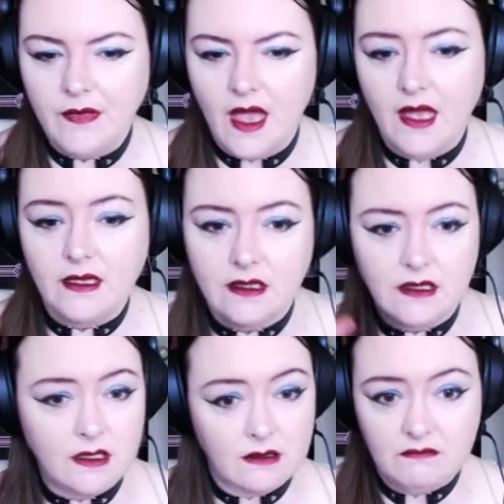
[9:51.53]

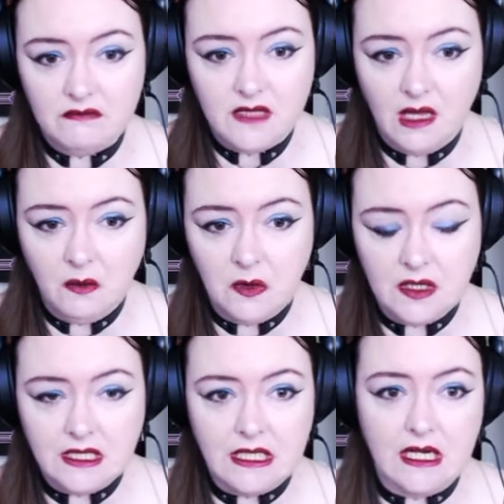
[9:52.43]
And then we'll
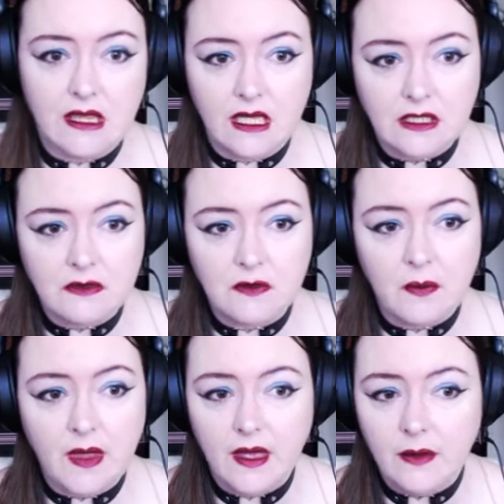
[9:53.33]
consider things
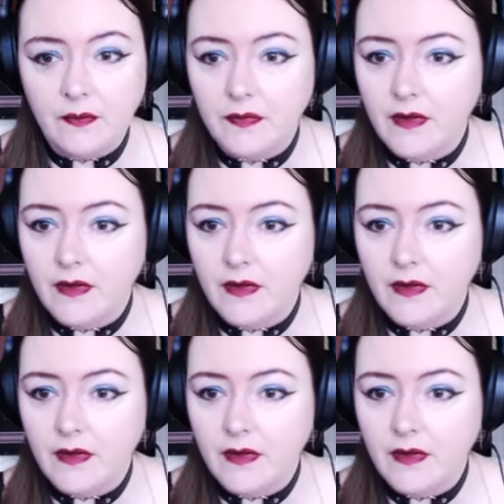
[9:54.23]
from there.